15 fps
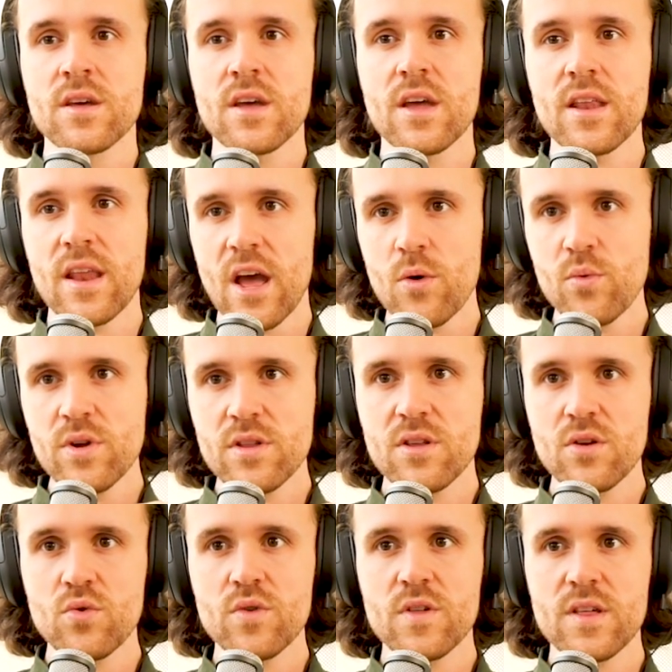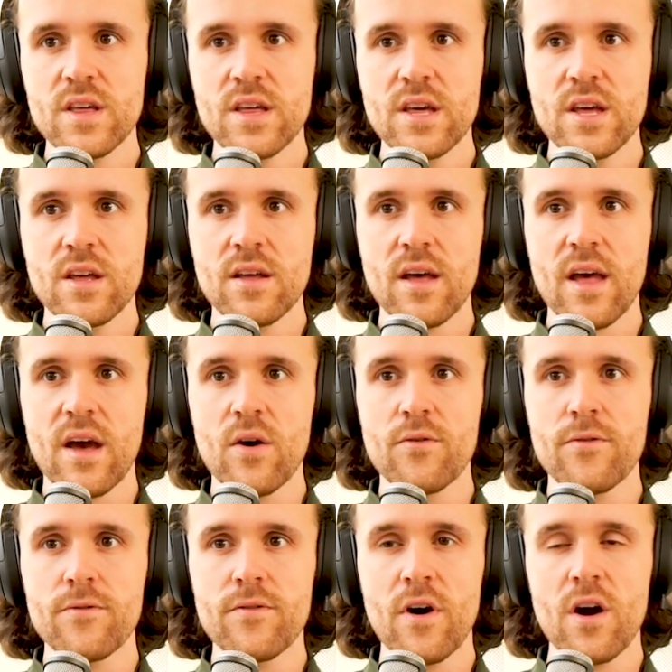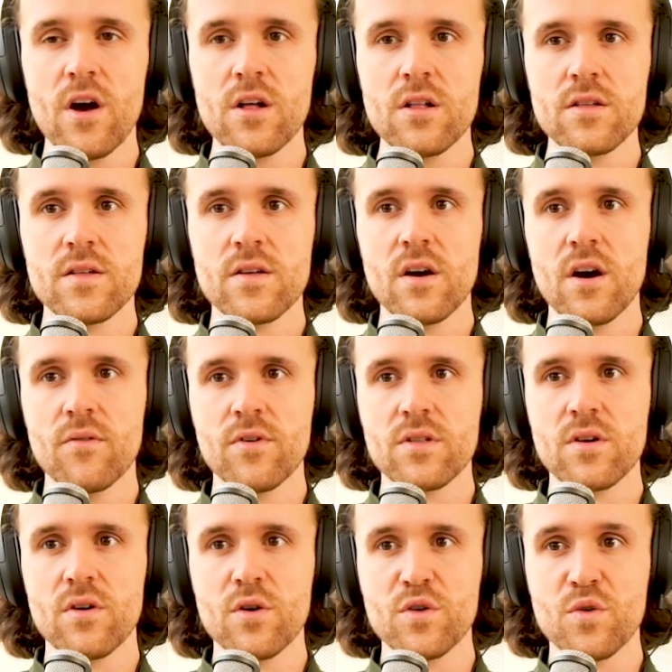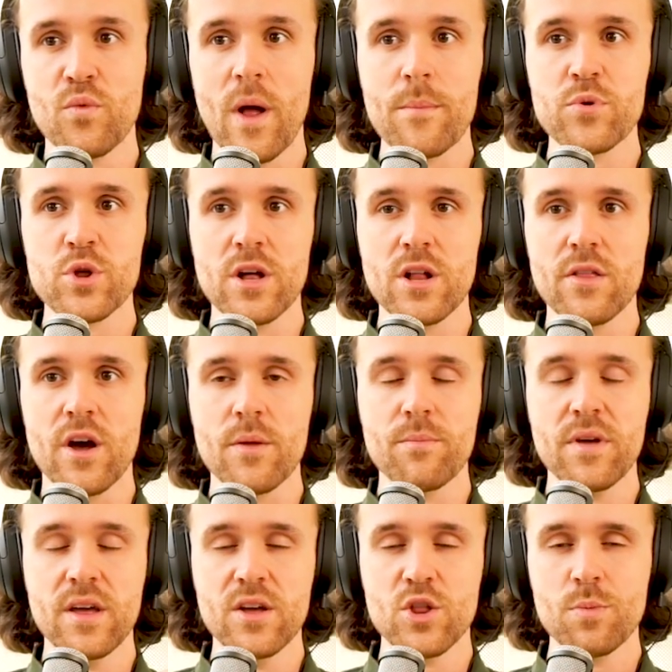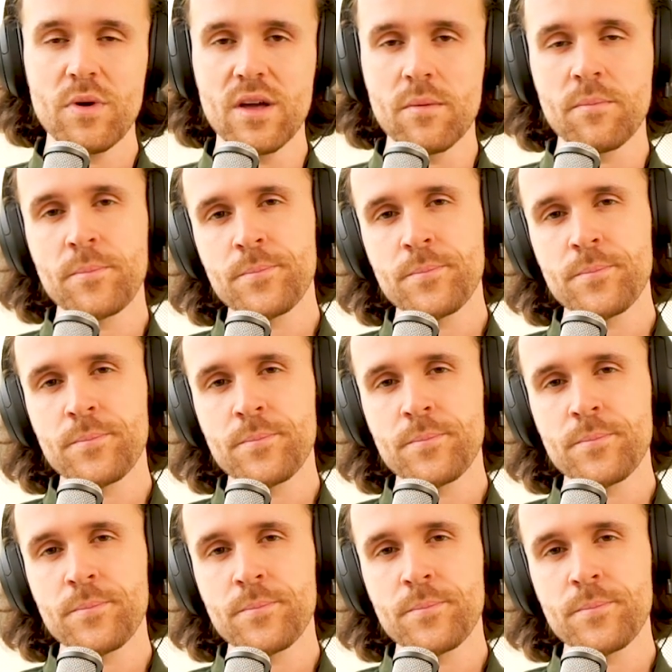And now we do see our files avatars webshell.php.